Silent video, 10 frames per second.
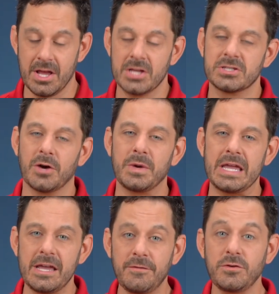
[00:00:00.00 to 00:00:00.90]
So
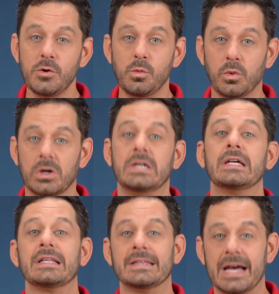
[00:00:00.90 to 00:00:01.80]
if you would
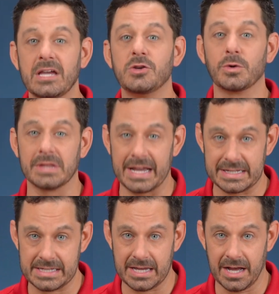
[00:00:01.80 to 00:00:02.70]
like your
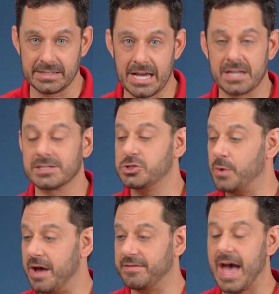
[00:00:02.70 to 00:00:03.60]
legacy contacts to
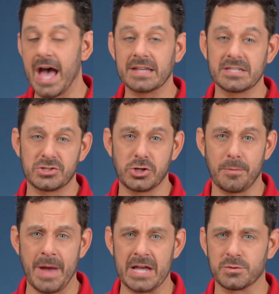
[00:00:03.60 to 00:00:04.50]
have access to your
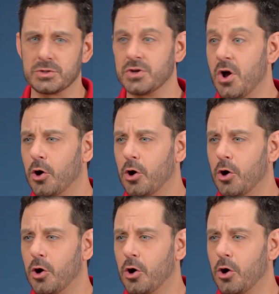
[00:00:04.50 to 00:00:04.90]
passwords,